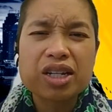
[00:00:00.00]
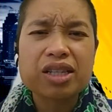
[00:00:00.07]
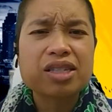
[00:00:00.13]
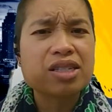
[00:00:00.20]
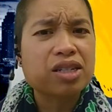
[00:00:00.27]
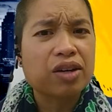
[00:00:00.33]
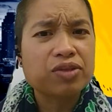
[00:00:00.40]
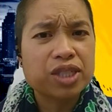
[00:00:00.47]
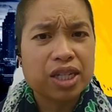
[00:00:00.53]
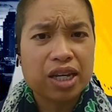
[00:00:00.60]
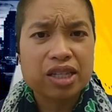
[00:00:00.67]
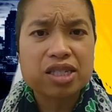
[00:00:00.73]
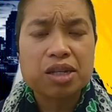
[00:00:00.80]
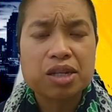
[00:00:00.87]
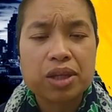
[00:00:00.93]
it's tough to
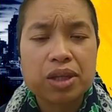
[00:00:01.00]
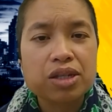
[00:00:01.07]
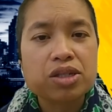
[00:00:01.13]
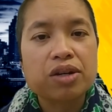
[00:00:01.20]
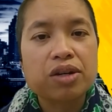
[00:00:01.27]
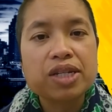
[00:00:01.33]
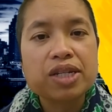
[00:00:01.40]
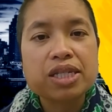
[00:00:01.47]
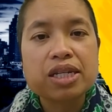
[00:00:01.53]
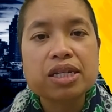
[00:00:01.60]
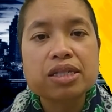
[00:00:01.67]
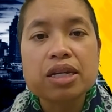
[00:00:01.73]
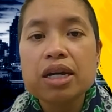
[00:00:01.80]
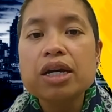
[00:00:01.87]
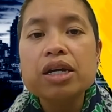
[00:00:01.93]
get some of these services,